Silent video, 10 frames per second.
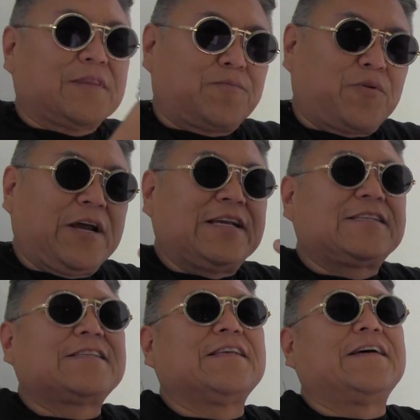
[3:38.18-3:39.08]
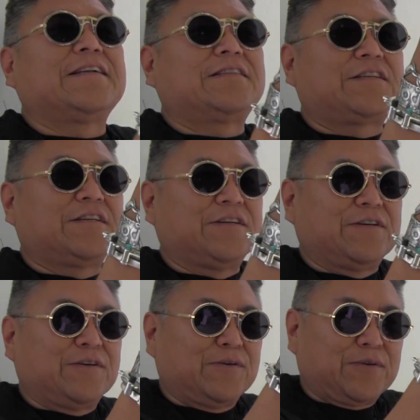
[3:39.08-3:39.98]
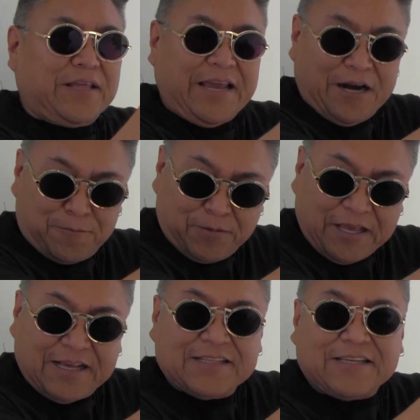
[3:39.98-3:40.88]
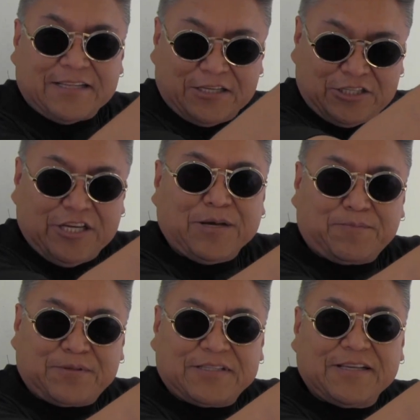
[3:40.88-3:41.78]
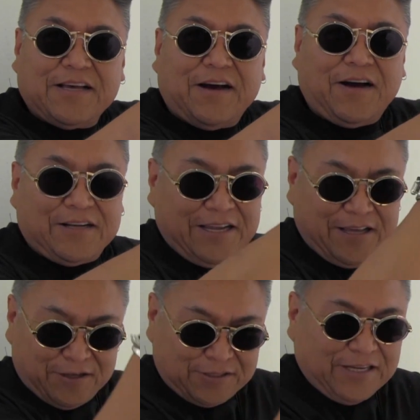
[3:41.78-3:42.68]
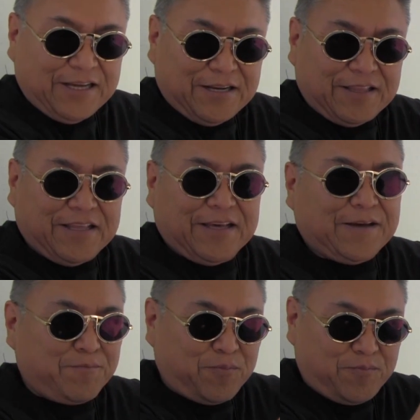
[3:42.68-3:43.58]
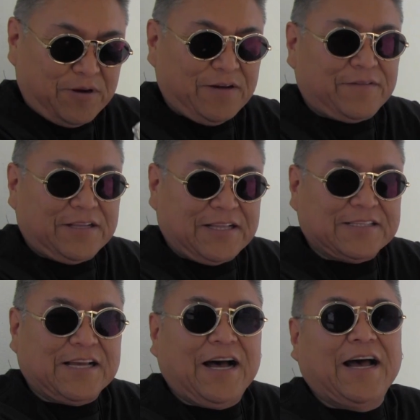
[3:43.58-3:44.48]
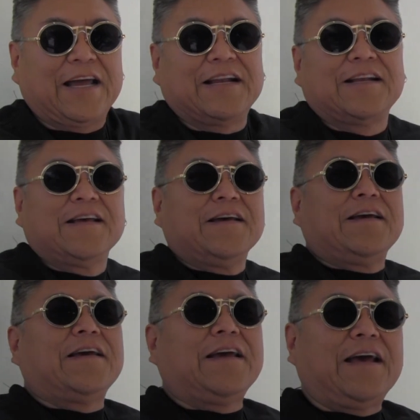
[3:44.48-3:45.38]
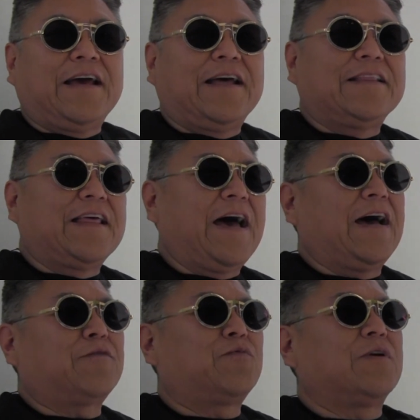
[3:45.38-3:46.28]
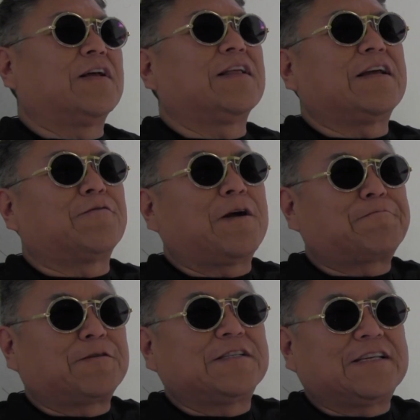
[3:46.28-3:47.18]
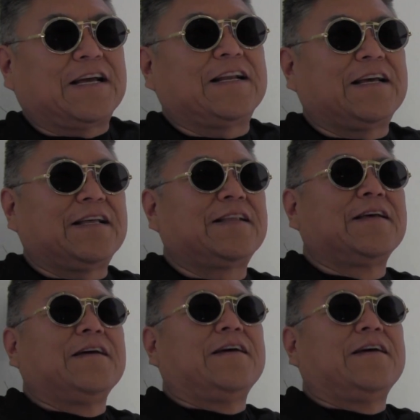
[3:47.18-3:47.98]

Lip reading: the bracelet to the airplanes and the ships on the other side of the design, and that really represented